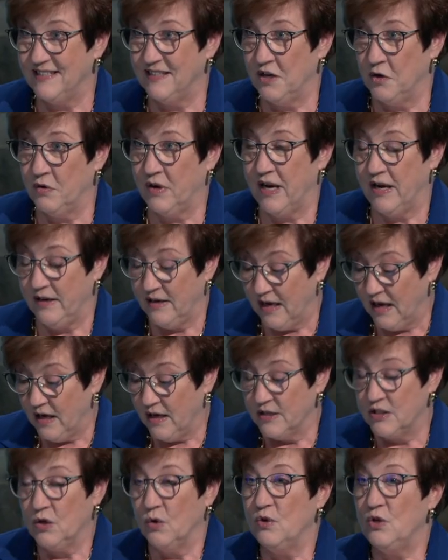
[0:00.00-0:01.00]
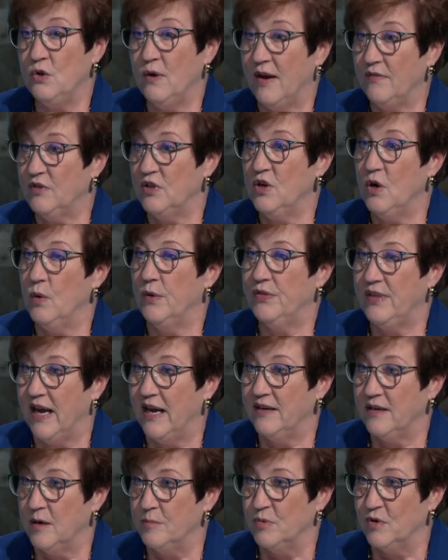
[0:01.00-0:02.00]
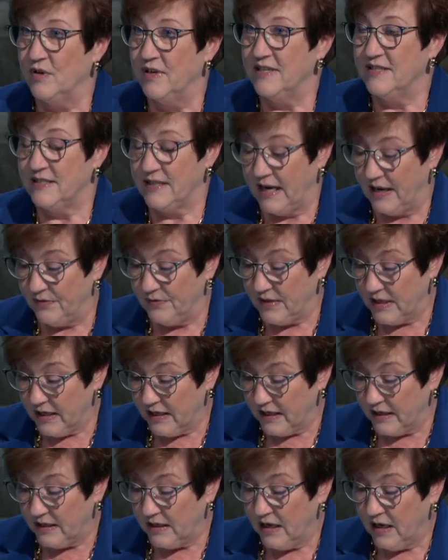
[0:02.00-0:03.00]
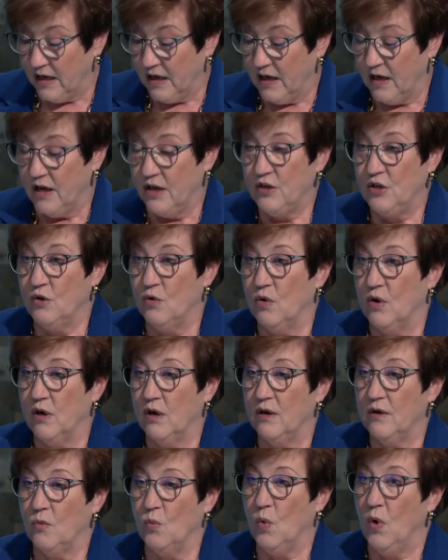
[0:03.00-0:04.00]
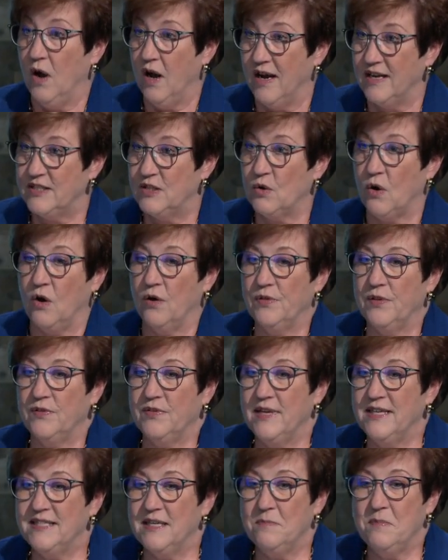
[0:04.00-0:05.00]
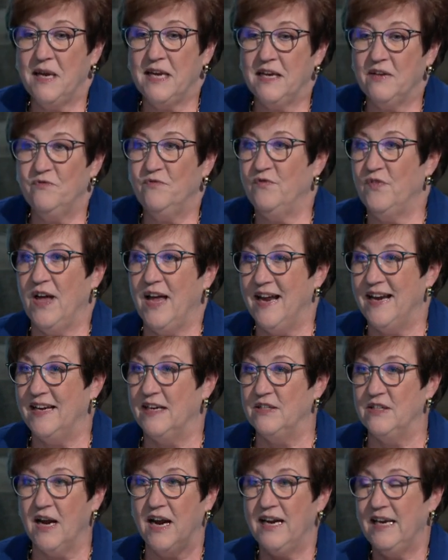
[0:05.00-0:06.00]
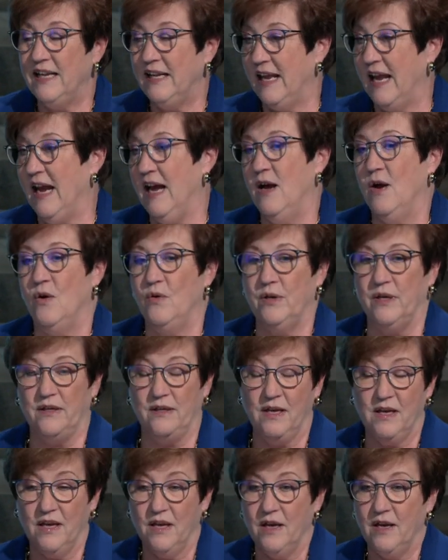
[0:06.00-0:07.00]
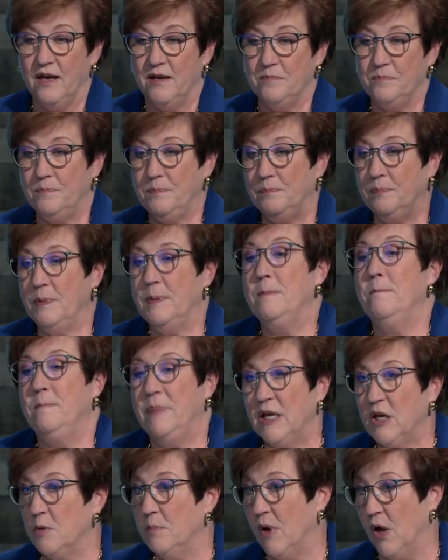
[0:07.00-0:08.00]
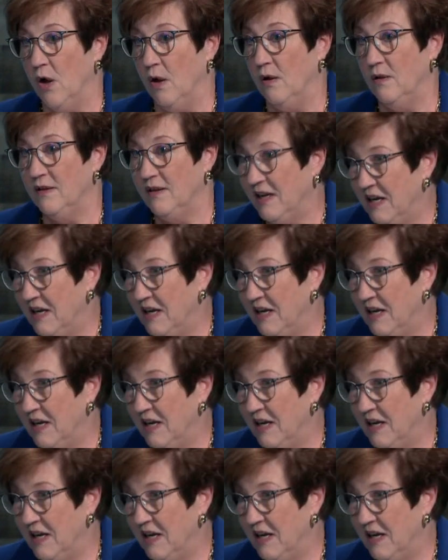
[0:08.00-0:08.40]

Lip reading: okay? So you have to know what that number is. And then your wants are the things that make it fun, dining out and pickleball.